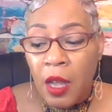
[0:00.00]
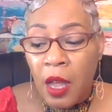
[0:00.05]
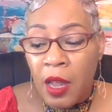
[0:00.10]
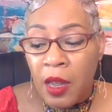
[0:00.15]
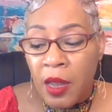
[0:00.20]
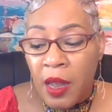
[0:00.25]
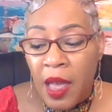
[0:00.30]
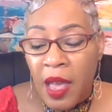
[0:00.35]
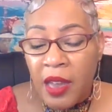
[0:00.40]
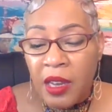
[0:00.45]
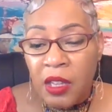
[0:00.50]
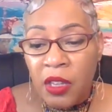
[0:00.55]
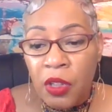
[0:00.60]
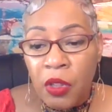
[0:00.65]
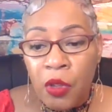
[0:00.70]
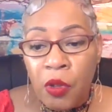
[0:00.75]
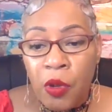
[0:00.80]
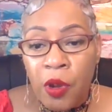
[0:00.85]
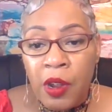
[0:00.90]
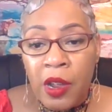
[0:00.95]
A lot of
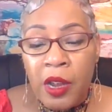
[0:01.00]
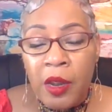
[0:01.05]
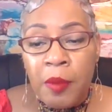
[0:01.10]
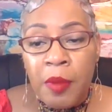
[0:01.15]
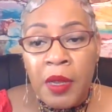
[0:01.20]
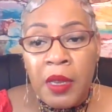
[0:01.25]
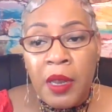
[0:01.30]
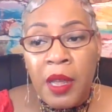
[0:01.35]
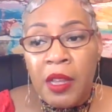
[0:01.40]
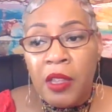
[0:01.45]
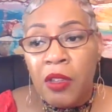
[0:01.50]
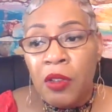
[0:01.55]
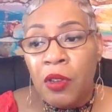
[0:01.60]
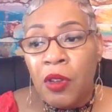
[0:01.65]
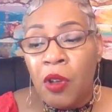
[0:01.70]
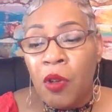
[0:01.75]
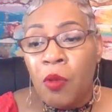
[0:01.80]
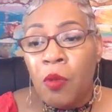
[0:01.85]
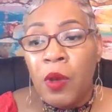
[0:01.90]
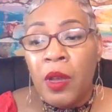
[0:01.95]
you are going to be like, you
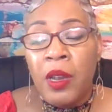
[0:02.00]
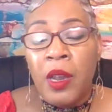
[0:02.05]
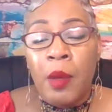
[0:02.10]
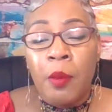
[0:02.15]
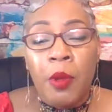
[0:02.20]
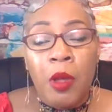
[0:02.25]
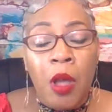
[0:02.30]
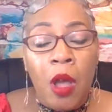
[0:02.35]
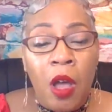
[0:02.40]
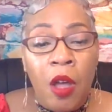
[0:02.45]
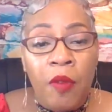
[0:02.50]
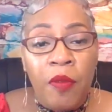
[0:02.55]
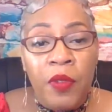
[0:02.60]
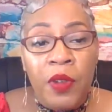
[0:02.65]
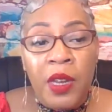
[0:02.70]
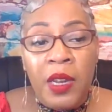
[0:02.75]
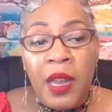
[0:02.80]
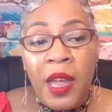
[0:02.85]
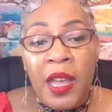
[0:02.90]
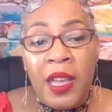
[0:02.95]
know what? I'm
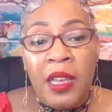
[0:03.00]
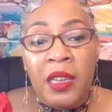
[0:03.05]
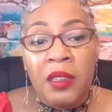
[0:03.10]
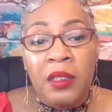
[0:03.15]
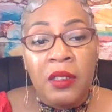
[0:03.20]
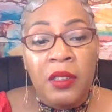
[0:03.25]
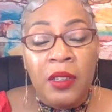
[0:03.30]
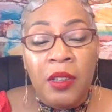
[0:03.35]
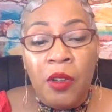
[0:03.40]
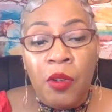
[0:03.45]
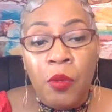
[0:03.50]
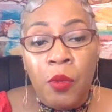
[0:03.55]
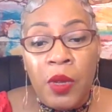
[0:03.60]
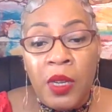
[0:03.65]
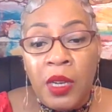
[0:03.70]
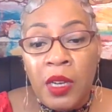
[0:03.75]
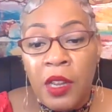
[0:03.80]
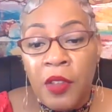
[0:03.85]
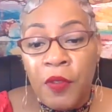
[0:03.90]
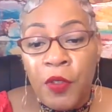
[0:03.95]
confident I can deal
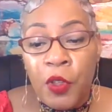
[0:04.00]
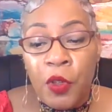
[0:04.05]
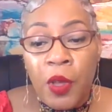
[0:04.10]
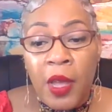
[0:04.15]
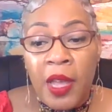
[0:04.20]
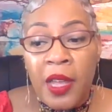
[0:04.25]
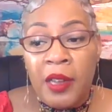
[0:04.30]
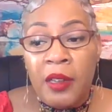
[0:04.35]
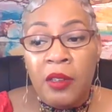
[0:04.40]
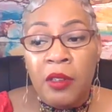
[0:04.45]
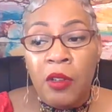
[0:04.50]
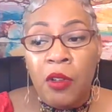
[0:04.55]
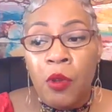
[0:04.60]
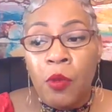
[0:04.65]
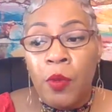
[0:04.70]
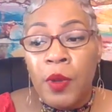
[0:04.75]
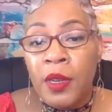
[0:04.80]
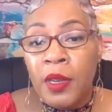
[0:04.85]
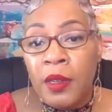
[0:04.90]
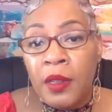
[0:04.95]
with it. If you can't deal
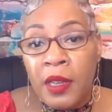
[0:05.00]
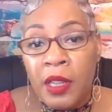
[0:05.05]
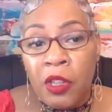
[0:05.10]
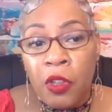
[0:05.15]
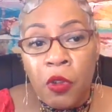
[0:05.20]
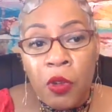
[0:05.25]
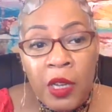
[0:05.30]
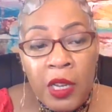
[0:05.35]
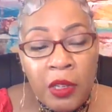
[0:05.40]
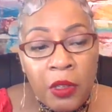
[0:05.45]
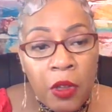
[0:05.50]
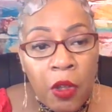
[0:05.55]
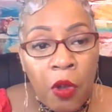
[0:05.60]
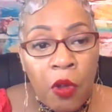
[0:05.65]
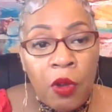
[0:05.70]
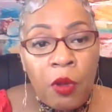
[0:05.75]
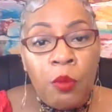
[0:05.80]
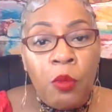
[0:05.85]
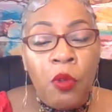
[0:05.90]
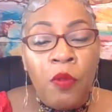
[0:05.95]
with it, then you need to go
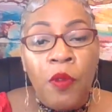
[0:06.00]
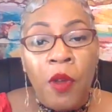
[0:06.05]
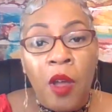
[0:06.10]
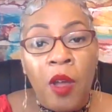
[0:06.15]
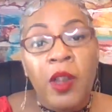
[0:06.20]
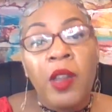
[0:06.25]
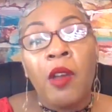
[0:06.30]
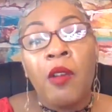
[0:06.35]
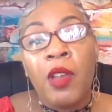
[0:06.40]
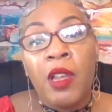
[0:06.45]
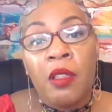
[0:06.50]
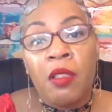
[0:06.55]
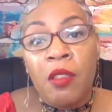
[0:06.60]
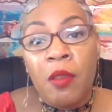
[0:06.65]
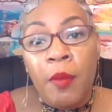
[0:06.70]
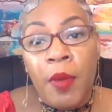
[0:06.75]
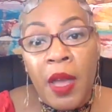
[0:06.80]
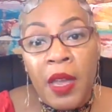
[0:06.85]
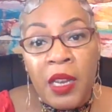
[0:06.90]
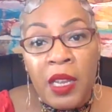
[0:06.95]
on and move on. I'll get
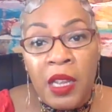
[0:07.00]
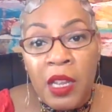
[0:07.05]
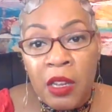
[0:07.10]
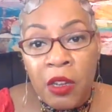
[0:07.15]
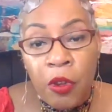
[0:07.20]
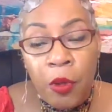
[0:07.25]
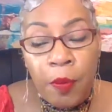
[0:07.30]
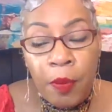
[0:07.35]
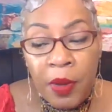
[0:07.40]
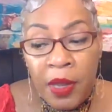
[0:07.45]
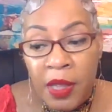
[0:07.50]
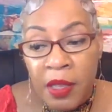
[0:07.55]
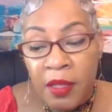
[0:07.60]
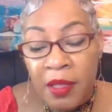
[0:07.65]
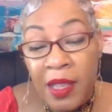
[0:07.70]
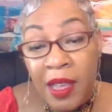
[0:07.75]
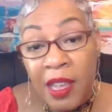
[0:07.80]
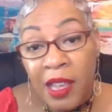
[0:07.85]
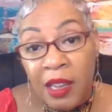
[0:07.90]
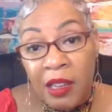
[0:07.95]
somebody in your place
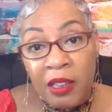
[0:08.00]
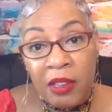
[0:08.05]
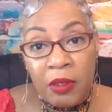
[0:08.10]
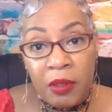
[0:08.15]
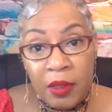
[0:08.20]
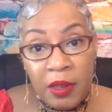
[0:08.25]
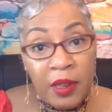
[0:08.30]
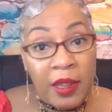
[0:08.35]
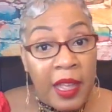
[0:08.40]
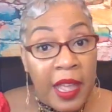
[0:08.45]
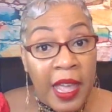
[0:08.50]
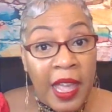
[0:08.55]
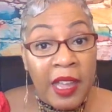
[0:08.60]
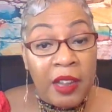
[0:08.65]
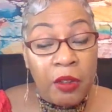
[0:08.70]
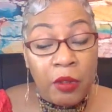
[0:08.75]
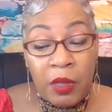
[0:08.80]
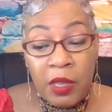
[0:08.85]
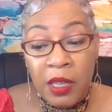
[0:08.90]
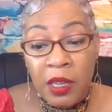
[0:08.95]
that can
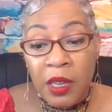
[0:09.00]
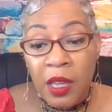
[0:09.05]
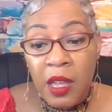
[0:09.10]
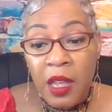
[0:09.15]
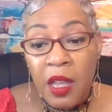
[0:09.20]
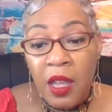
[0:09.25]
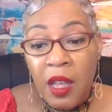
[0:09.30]
handle it.